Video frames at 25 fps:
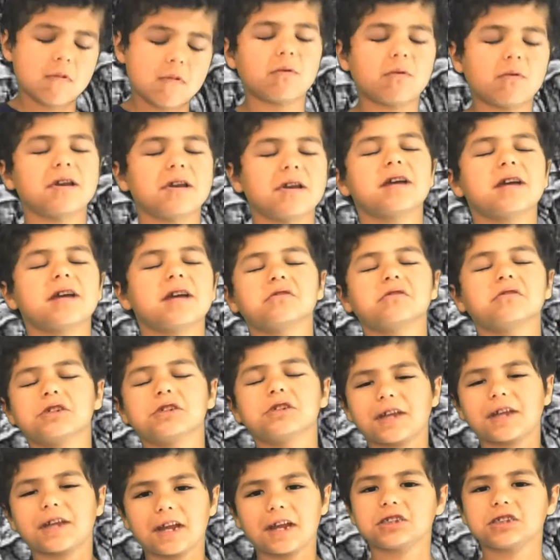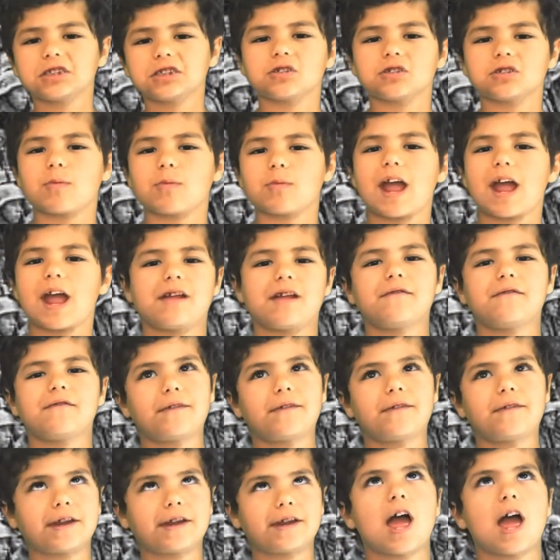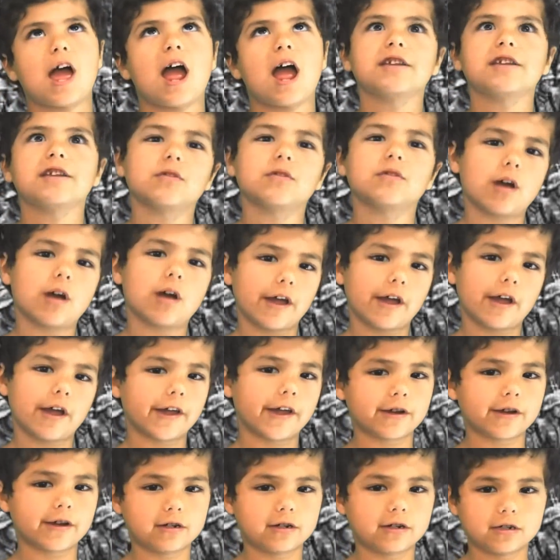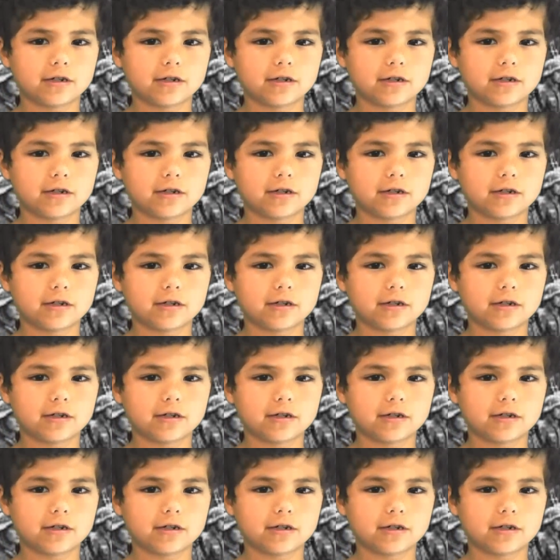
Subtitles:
But when Hitler changed his mind and invaded anyway,